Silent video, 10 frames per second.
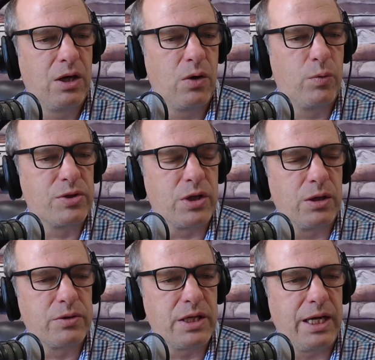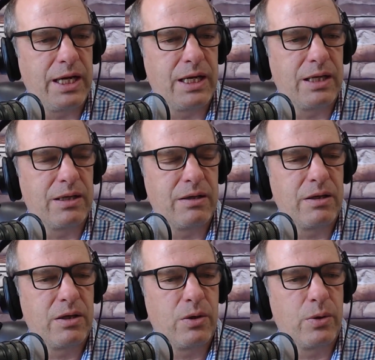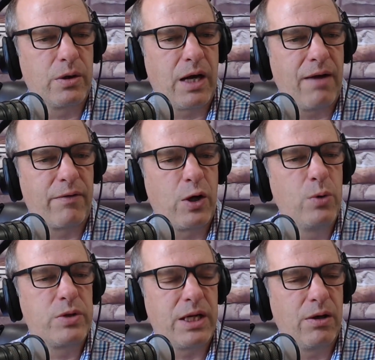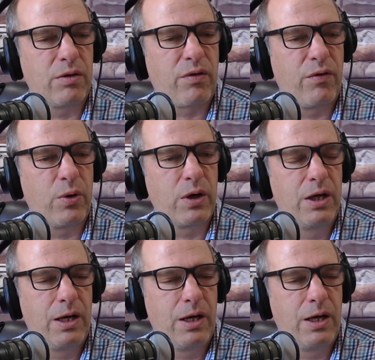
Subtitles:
result in or have coattails for